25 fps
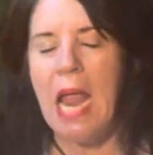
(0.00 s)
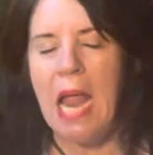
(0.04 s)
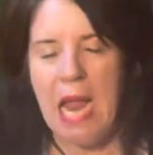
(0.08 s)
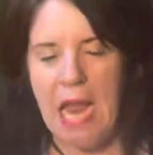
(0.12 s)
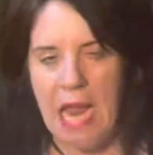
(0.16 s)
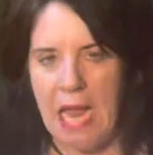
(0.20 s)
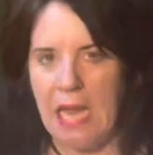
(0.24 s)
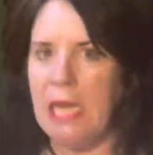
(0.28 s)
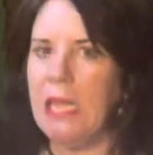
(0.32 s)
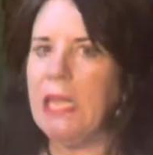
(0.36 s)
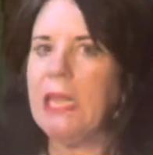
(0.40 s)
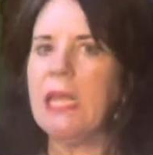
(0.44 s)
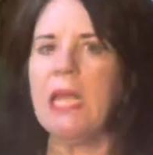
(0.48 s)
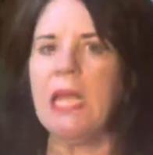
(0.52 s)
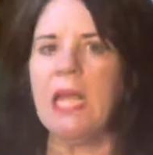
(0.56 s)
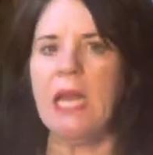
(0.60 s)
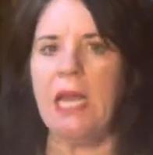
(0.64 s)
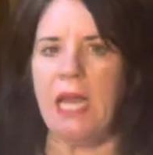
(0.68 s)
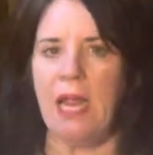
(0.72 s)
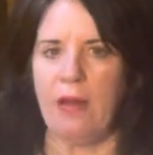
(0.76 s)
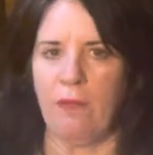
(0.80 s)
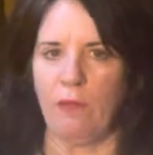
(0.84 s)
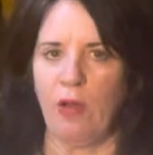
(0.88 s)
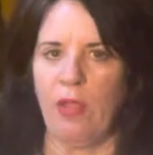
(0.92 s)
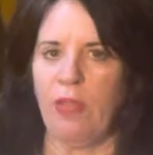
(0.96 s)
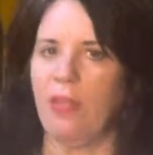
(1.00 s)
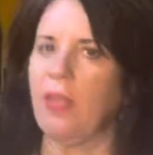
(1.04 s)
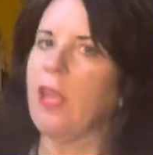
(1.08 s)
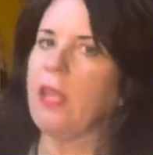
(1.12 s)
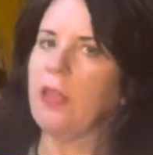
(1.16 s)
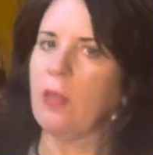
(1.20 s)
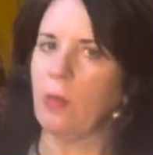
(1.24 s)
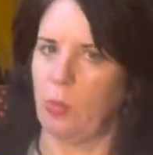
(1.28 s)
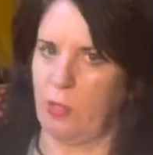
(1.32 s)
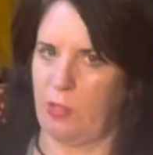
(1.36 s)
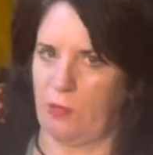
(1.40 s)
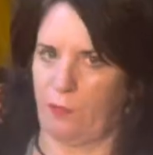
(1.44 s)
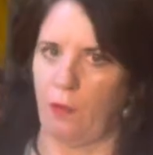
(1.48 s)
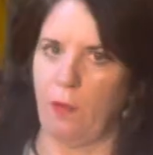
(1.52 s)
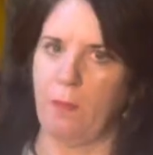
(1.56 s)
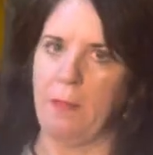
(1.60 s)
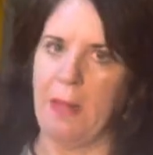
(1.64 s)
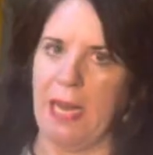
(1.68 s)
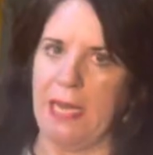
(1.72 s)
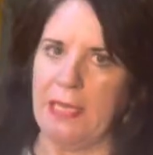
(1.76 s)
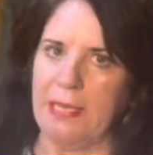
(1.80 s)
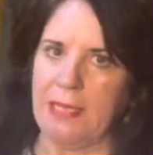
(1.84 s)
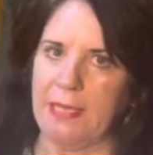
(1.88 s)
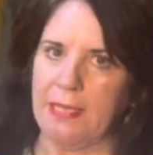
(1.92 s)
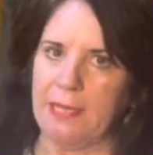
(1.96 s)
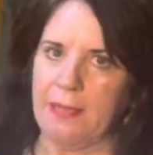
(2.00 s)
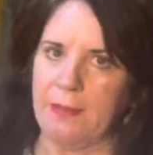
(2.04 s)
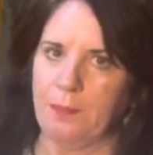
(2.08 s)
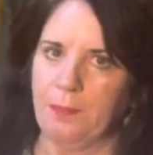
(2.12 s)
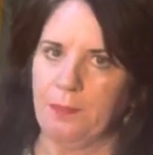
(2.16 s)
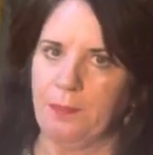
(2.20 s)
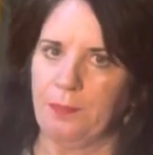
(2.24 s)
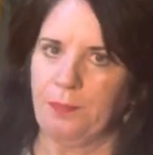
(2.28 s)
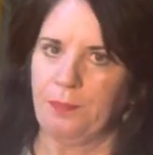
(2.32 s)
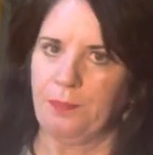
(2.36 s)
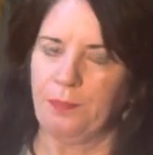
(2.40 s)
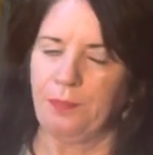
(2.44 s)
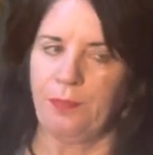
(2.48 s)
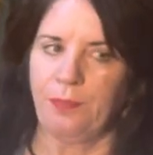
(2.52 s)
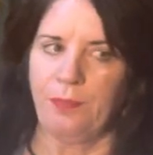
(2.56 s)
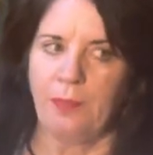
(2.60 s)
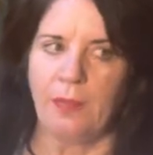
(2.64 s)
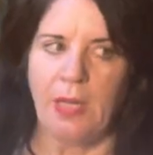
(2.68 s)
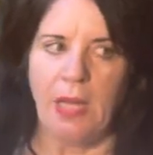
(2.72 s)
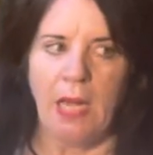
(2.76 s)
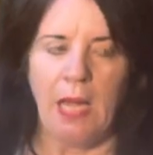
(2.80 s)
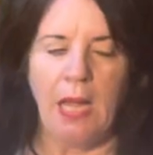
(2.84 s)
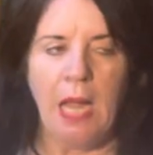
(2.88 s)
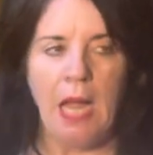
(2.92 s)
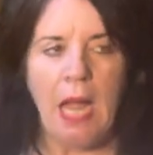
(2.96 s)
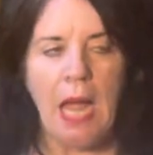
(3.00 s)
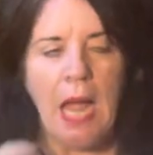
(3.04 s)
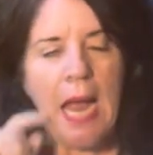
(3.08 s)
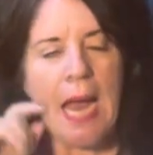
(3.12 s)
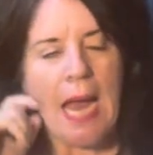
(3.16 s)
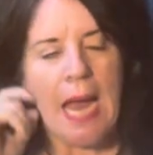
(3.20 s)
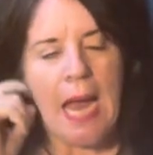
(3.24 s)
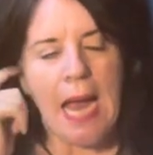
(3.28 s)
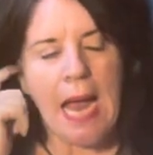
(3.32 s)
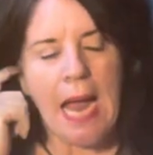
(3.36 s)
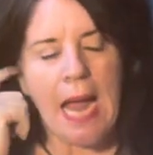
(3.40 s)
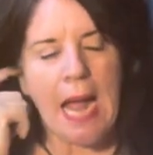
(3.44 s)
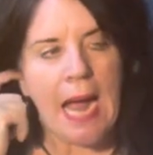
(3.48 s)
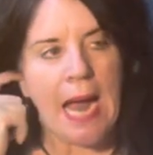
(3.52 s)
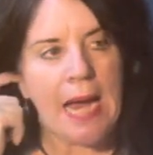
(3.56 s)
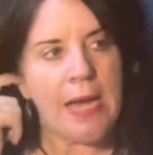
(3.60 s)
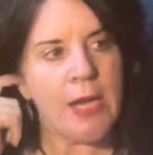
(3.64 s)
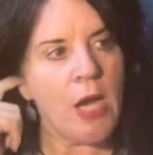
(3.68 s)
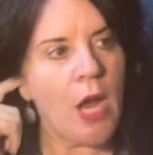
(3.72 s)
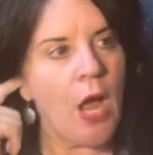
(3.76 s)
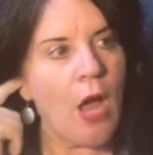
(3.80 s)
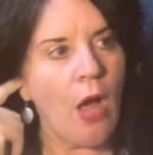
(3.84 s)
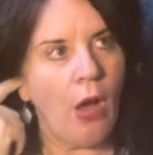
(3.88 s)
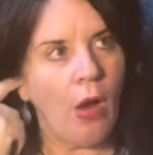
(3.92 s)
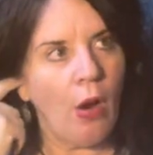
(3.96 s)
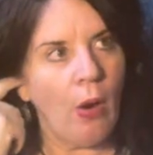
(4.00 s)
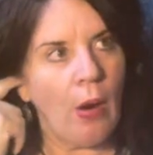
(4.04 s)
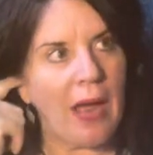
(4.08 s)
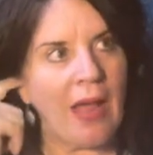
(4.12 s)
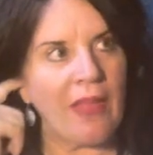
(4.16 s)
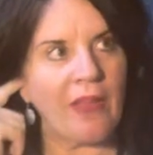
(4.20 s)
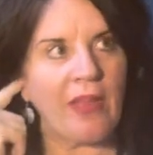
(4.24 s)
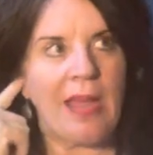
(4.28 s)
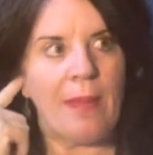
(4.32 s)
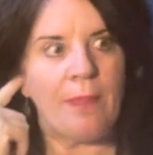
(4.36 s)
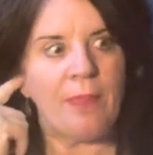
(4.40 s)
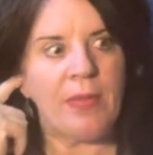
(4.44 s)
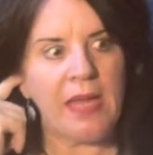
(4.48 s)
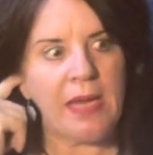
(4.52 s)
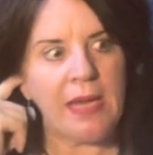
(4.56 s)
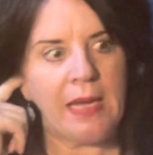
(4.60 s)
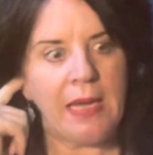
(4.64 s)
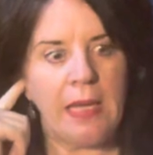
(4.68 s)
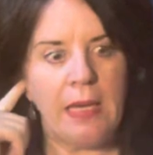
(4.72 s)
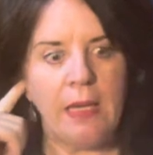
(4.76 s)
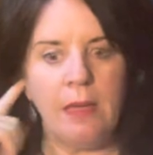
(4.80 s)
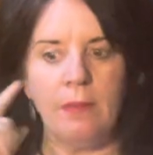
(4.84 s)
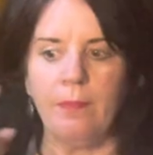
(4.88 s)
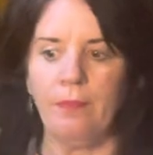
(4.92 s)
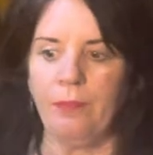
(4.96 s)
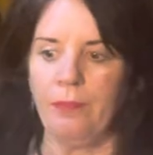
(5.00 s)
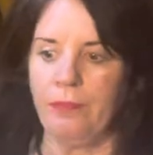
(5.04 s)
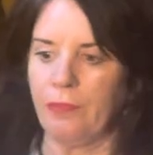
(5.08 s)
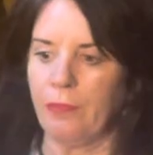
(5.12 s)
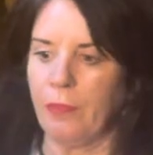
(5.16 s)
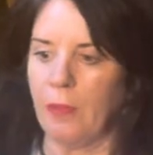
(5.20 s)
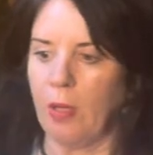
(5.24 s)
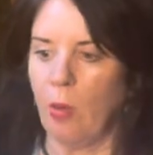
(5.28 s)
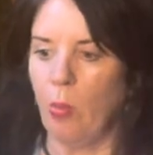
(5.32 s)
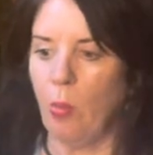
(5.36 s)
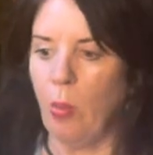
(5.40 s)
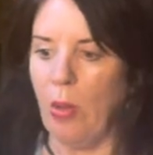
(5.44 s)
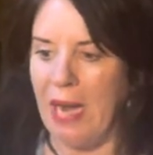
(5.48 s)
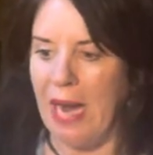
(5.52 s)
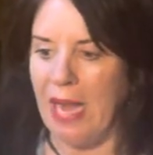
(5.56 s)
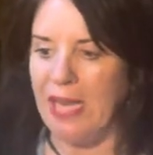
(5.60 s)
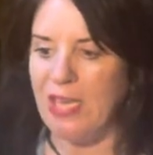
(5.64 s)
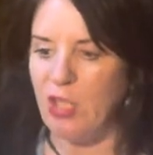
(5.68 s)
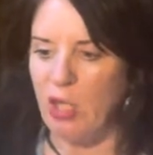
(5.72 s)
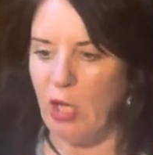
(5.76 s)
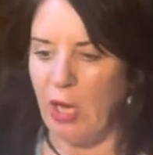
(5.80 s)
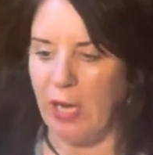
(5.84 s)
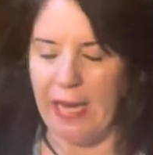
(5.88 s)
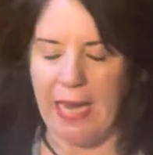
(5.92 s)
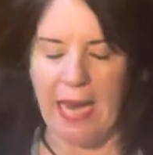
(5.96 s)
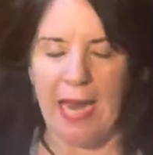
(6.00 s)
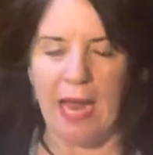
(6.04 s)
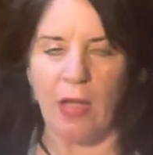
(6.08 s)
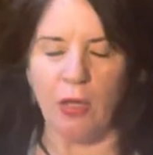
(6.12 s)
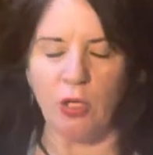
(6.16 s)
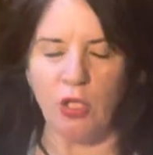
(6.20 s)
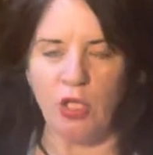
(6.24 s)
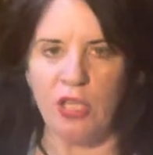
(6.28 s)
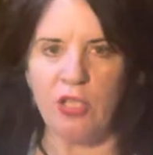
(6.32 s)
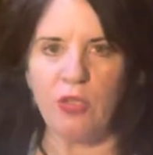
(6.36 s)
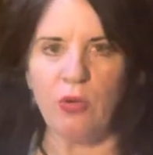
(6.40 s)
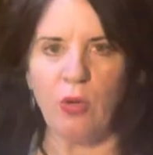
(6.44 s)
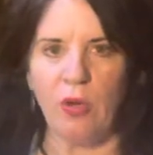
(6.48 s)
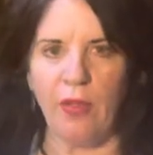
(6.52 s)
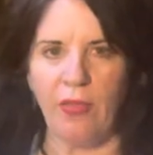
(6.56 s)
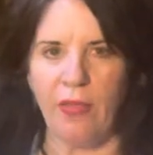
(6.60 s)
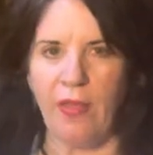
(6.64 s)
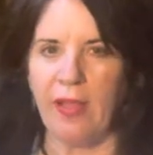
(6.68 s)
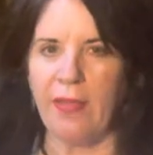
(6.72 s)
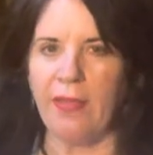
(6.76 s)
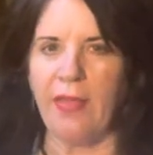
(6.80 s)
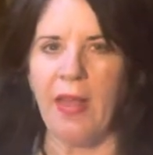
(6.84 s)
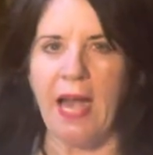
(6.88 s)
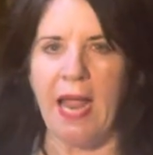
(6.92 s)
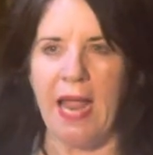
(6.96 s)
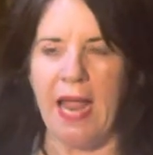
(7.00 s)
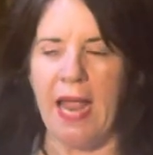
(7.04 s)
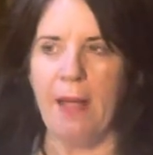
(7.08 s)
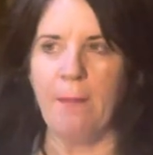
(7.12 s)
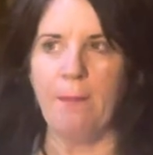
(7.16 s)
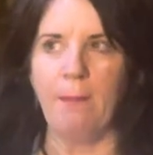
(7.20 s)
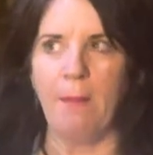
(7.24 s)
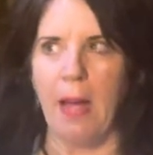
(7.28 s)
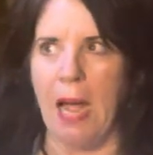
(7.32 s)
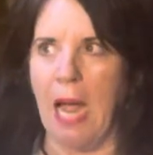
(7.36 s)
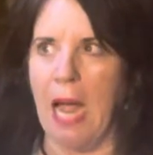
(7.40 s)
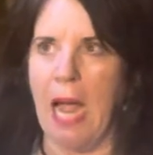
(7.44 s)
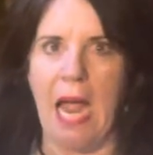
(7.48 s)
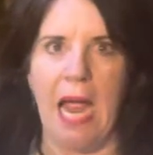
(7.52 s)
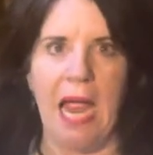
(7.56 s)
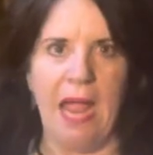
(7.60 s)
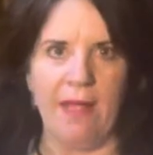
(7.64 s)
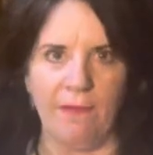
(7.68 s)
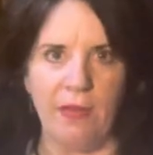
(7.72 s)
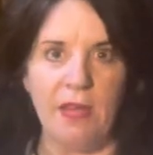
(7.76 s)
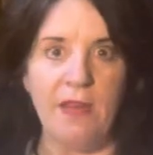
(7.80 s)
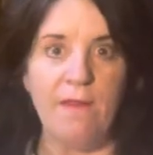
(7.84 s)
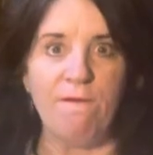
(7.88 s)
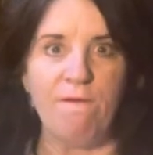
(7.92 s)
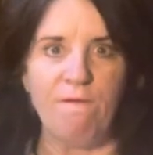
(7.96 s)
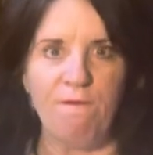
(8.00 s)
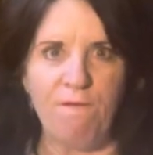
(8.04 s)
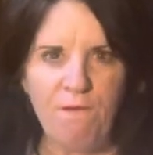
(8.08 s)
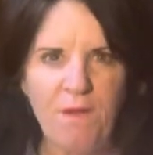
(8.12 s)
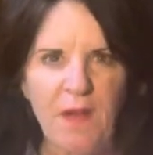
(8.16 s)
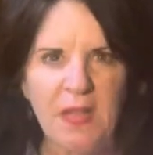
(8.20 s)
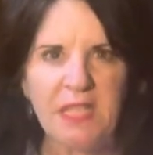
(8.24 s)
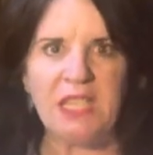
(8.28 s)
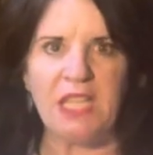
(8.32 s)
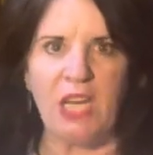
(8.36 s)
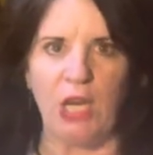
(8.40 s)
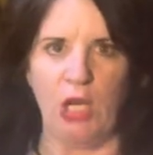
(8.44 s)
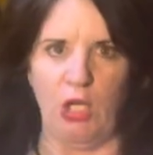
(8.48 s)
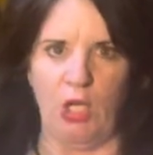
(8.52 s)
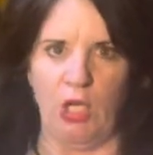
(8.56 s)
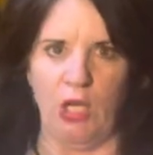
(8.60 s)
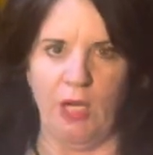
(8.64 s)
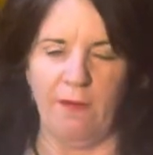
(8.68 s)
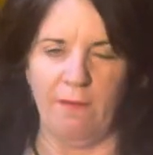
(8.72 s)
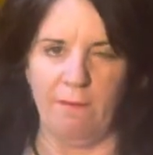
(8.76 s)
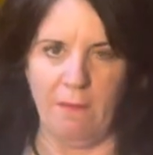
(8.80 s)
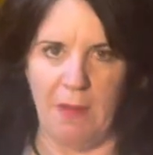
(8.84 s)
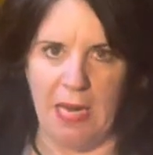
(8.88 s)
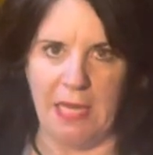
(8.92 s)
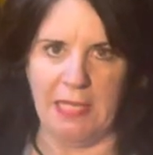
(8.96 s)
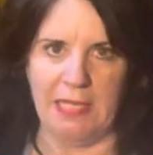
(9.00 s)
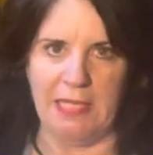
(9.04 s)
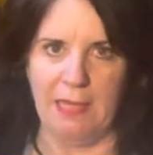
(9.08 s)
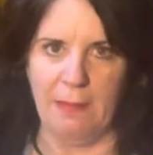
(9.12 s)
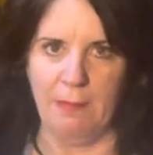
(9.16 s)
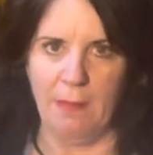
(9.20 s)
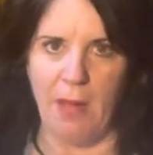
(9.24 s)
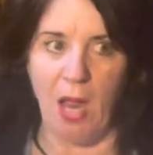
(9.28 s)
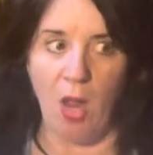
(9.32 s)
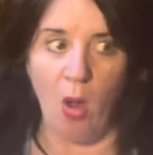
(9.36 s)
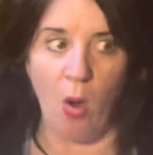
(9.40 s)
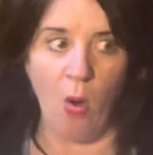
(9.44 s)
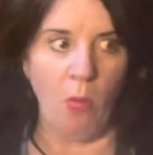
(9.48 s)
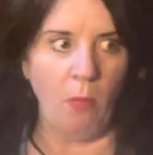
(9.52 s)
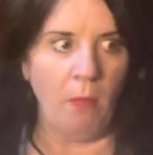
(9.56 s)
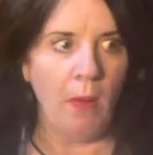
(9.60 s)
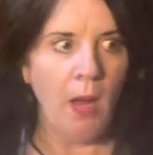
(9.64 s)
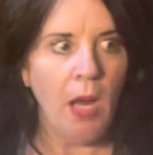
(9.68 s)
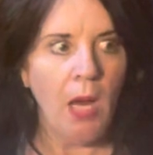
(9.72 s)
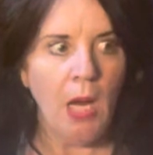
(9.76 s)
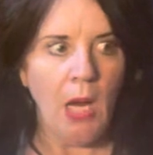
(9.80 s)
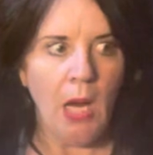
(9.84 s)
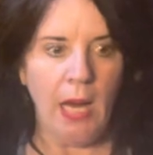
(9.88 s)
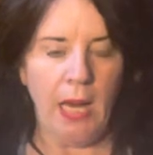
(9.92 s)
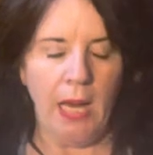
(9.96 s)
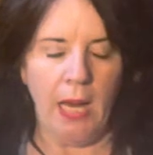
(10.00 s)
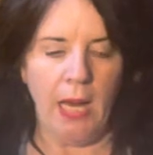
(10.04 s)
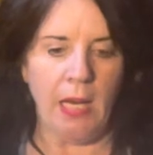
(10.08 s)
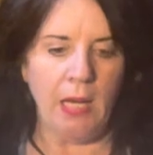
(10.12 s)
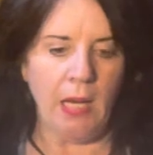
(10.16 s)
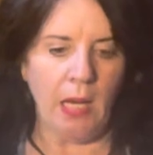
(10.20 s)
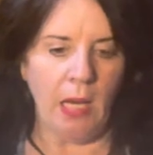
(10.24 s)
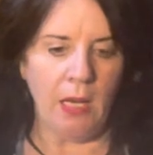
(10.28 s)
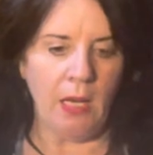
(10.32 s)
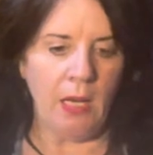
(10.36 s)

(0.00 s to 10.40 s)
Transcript: anything and everything that was for mice. I know, I kept thinking, when I check out, she's going to think that I, ha my, I have an infestation of mice in my home. And,